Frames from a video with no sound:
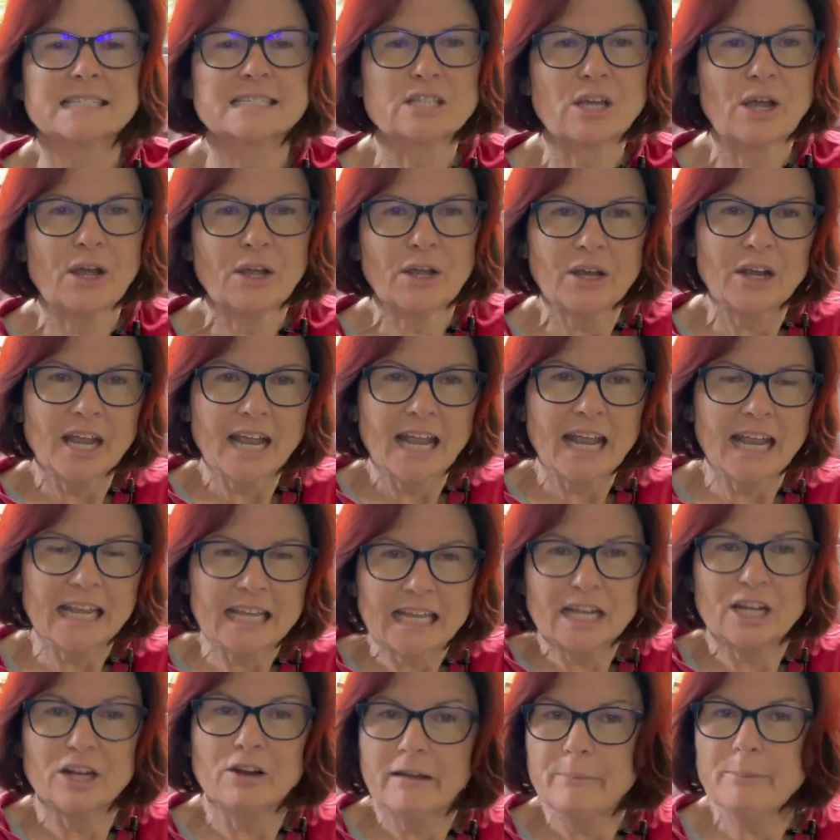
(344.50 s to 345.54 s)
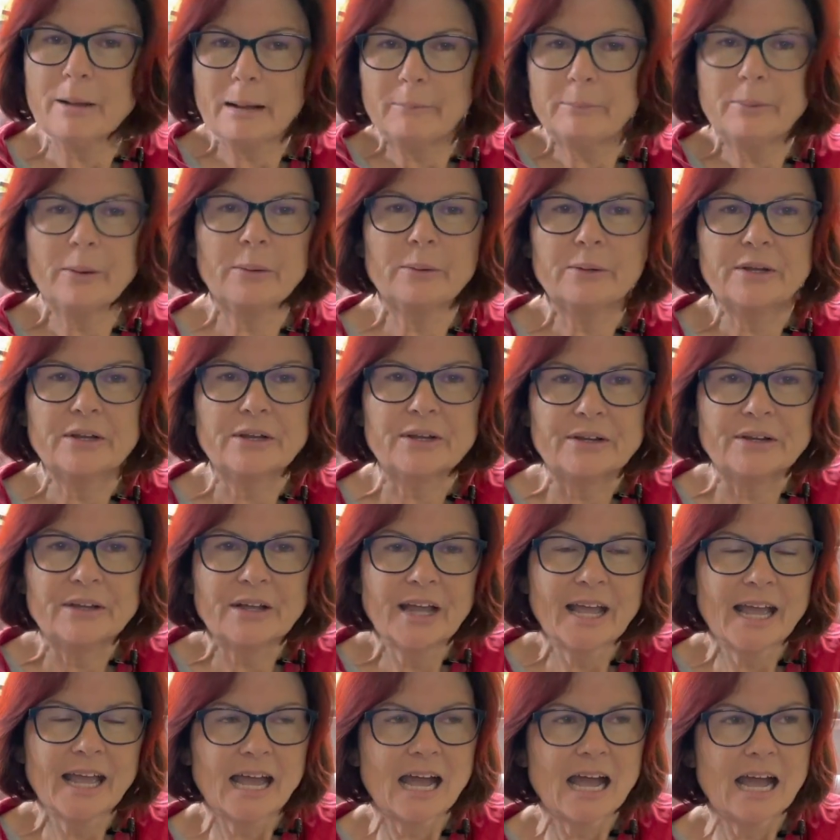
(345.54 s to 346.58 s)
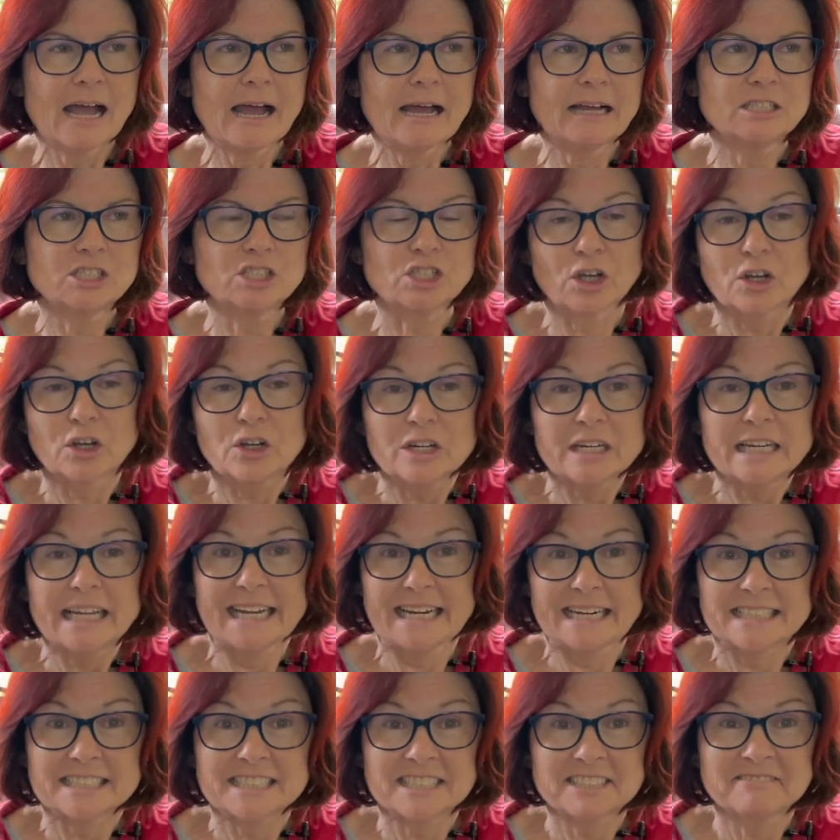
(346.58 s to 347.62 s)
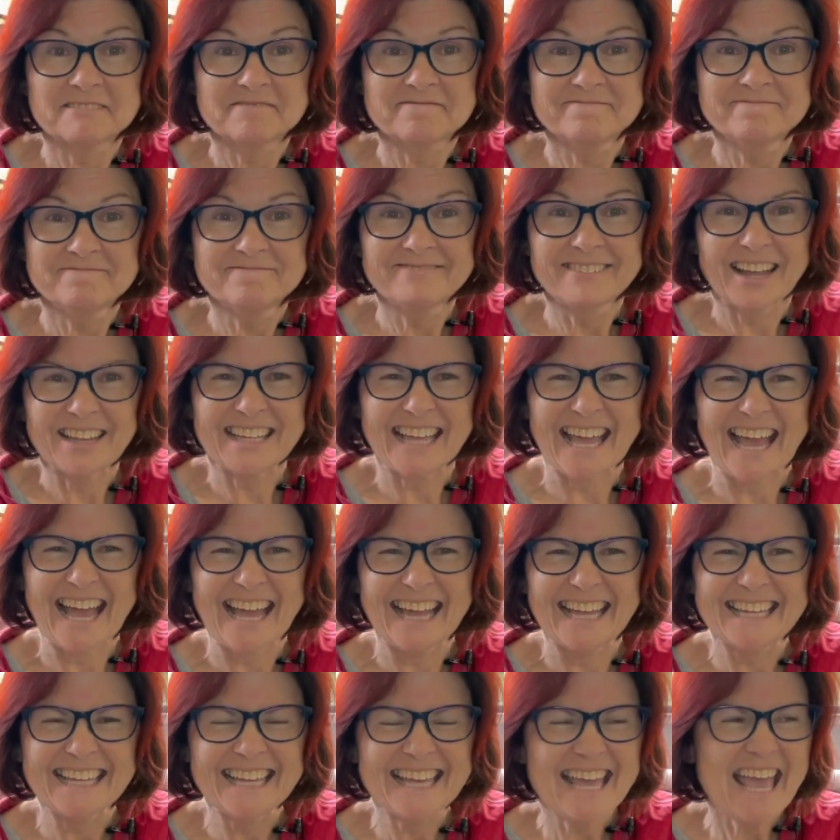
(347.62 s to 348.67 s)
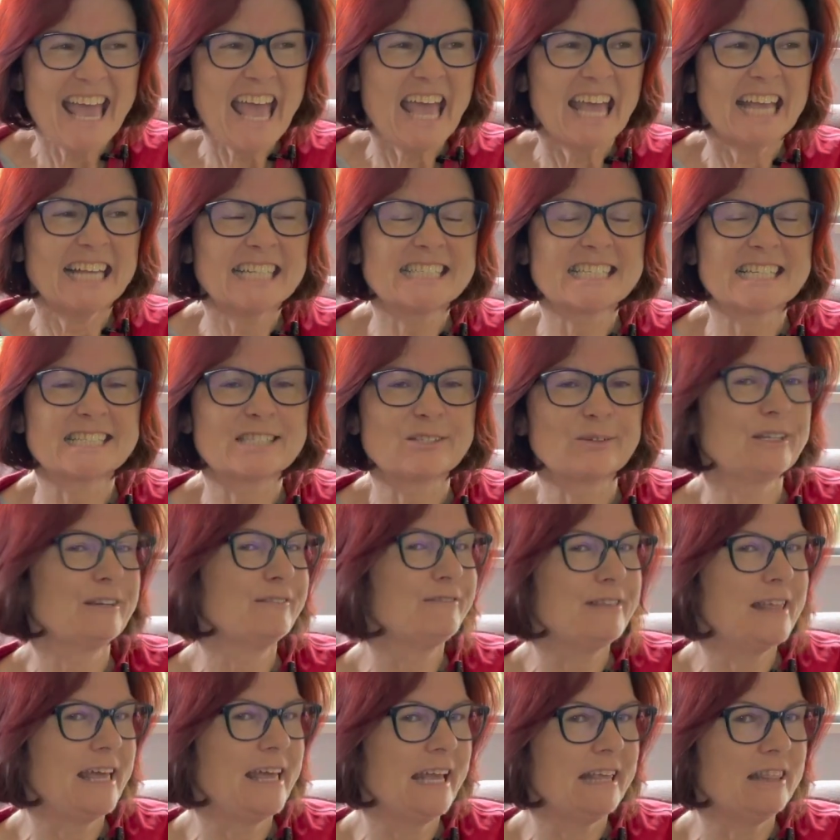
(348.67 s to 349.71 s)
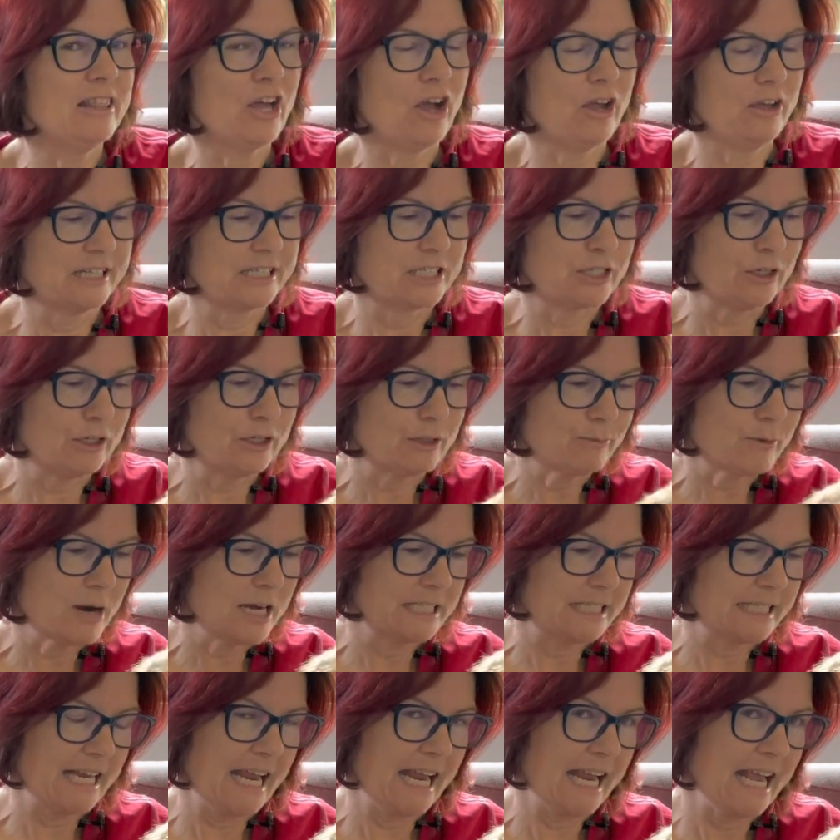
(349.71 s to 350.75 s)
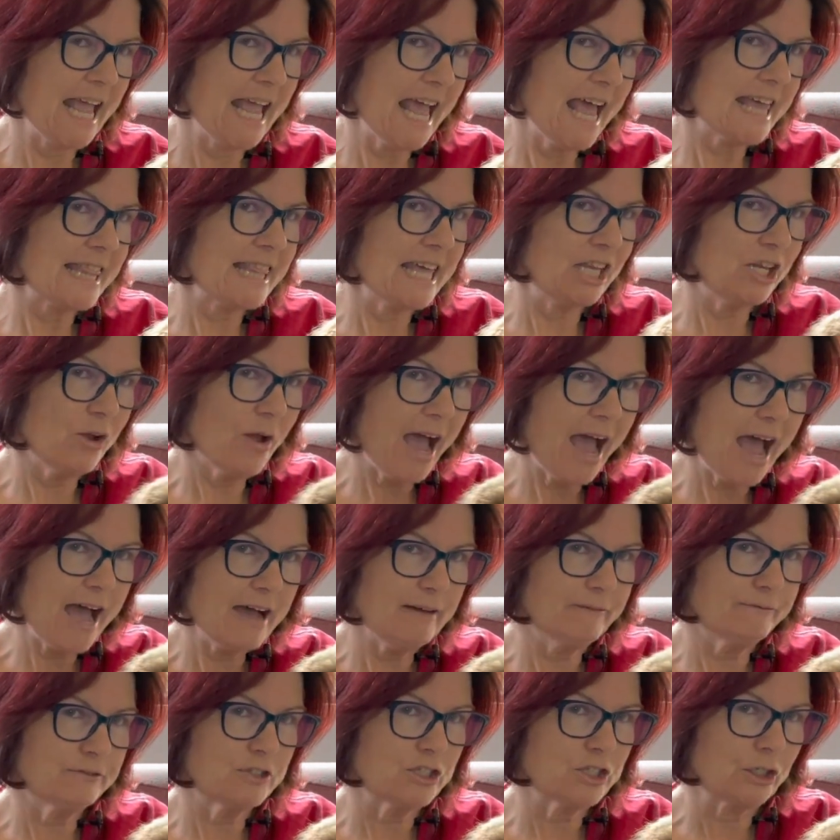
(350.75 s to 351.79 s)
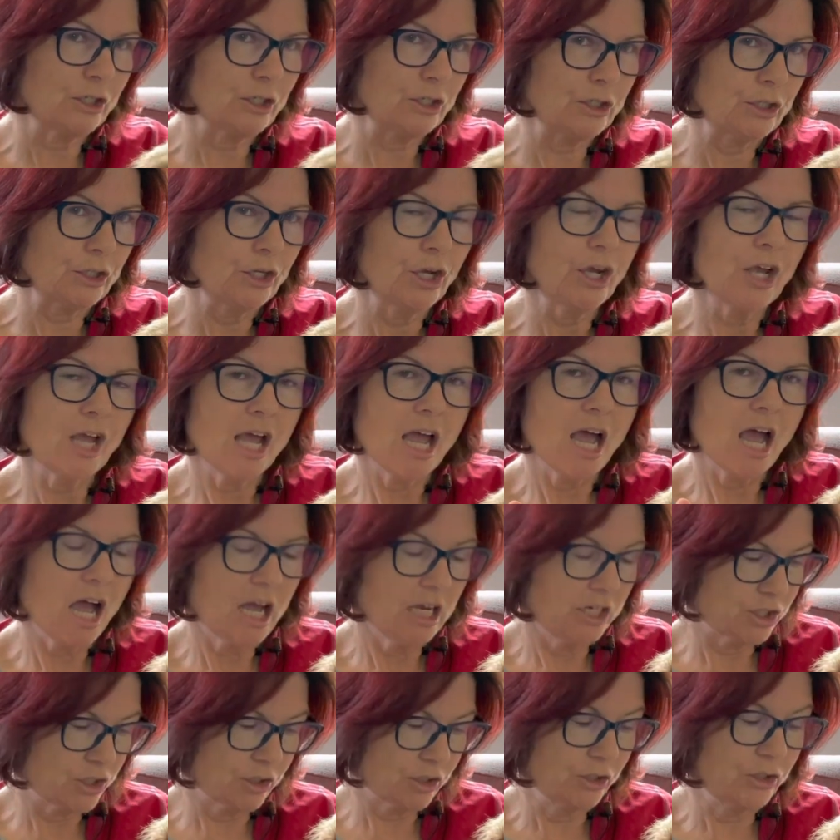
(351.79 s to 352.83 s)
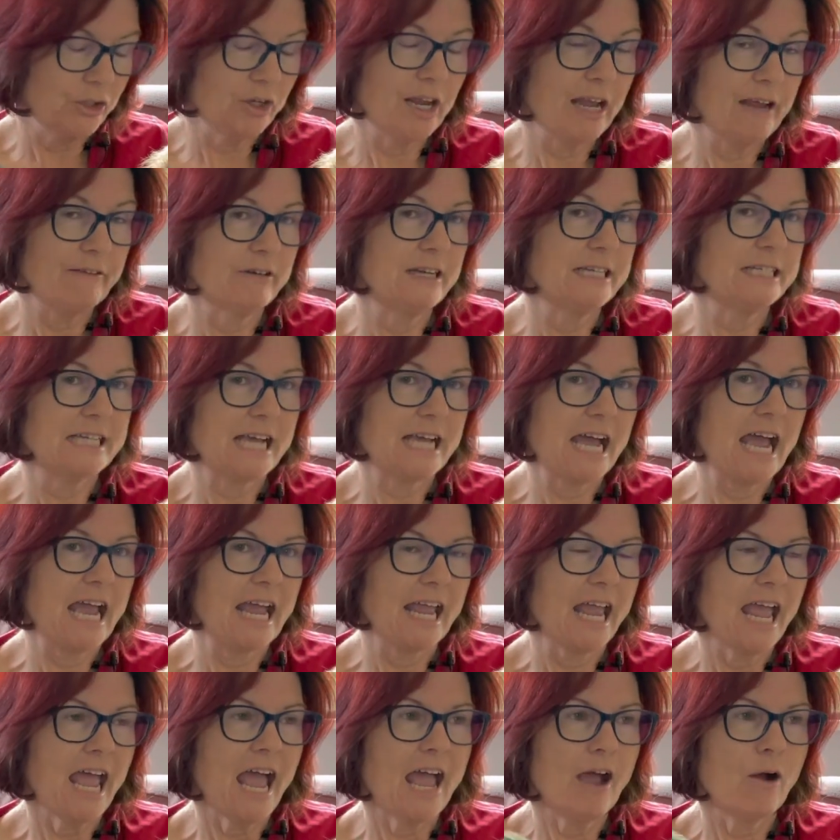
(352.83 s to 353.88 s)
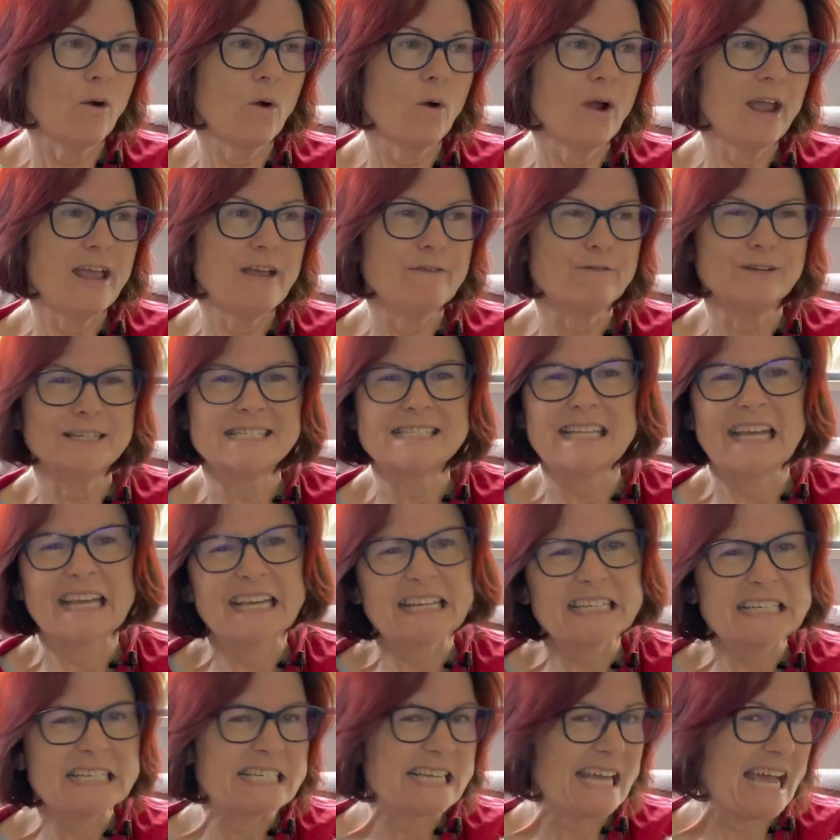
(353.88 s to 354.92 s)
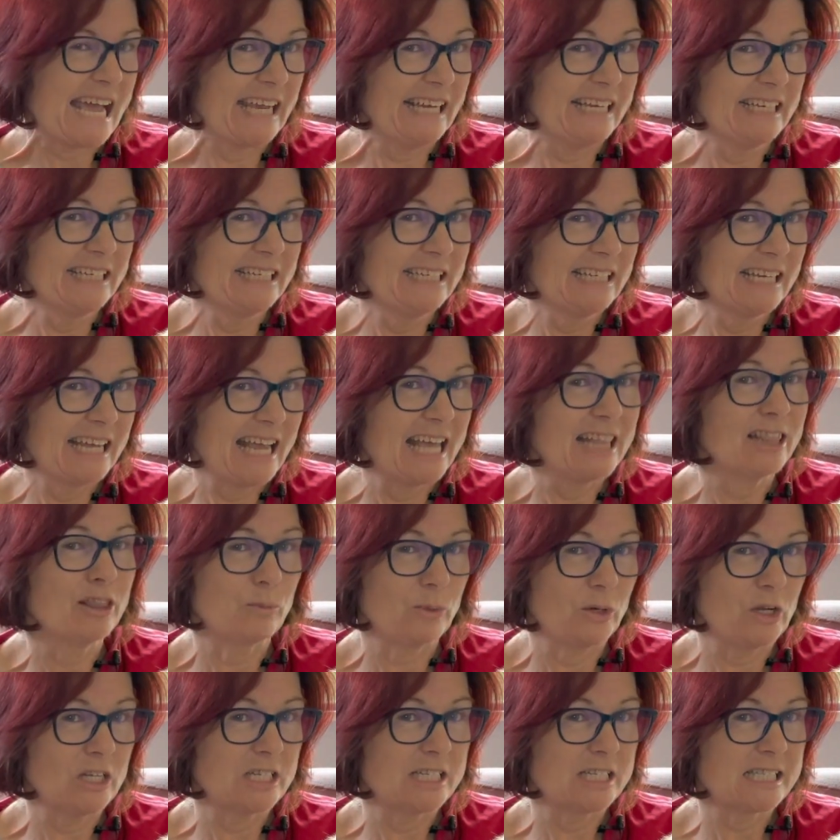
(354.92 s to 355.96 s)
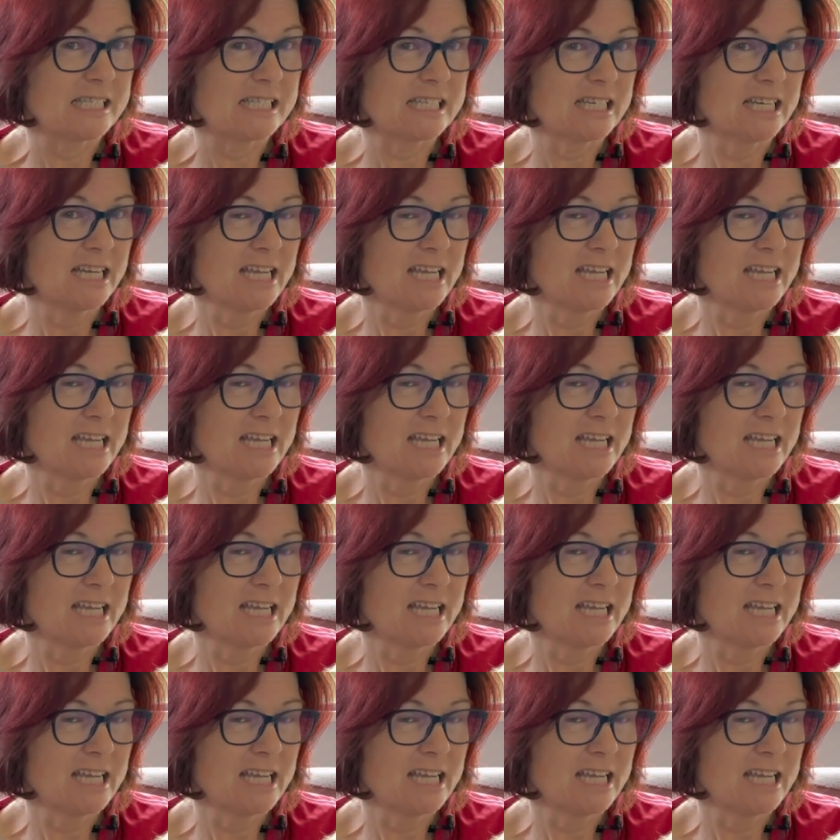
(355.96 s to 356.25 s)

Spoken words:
So it can creep up on you. Don't let it, okay? It's the sort of thing, though, the toothbrushing, that you have to do every day, or every second day at the worst.